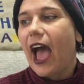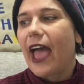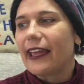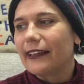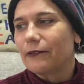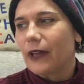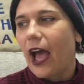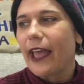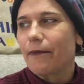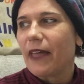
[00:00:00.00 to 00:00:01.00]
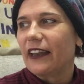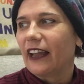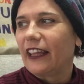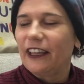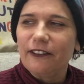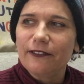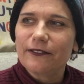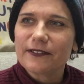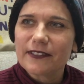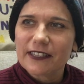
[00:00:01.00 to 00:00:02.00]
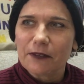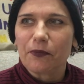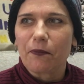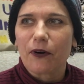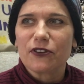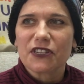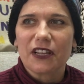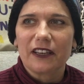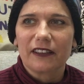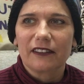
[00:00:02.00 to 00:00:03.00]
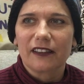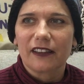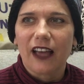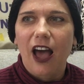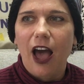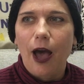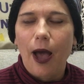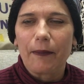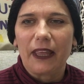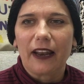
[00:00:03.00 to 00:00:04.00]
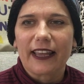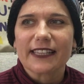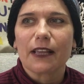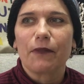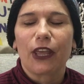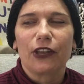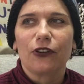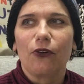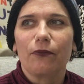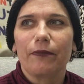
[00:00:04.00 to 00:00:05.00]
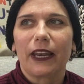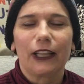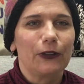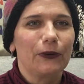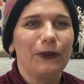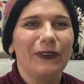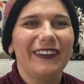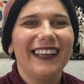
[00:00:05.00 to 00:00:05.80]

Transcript: I I am that naive, simple person. Uh, I mean, I guess I'm the adult Betty Lou Who